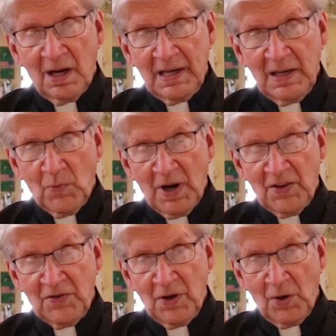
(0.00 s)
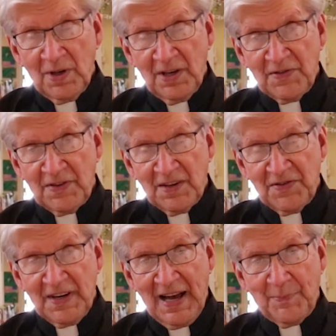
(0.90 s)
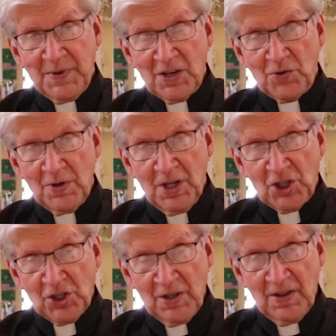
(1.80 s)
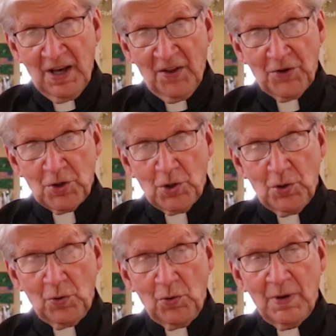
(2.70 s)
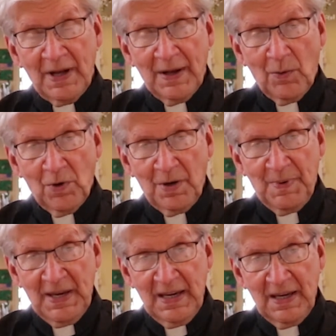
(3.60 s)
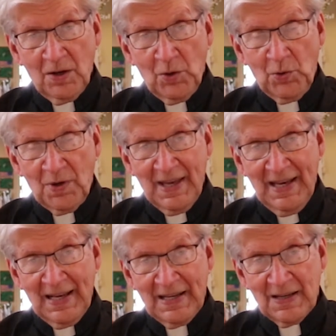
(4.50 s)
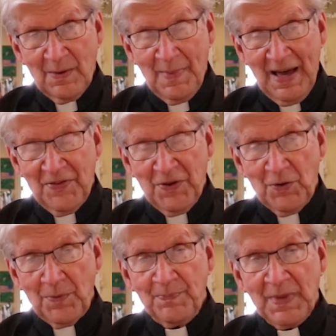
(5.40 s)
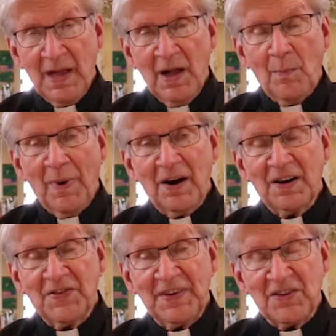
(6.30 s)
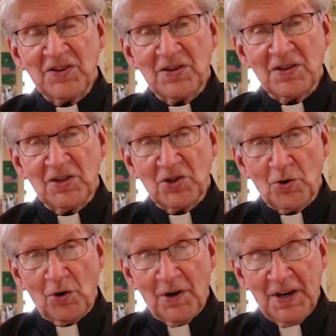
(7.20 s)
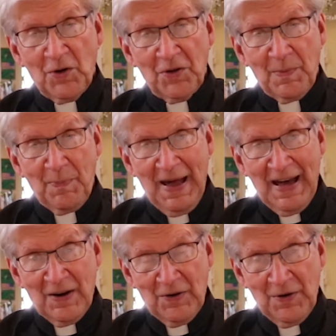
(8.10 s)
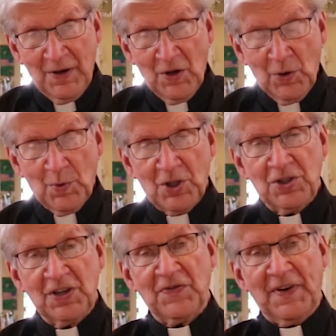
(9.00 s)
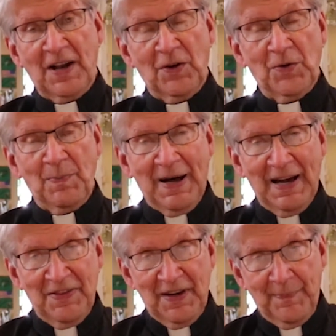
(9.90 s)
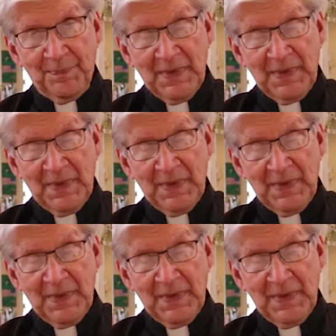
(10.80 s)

in what is known as the synoptic tradition, the other two would be Luke and Matthew, Mark sets the story or the pattern which is followed by them.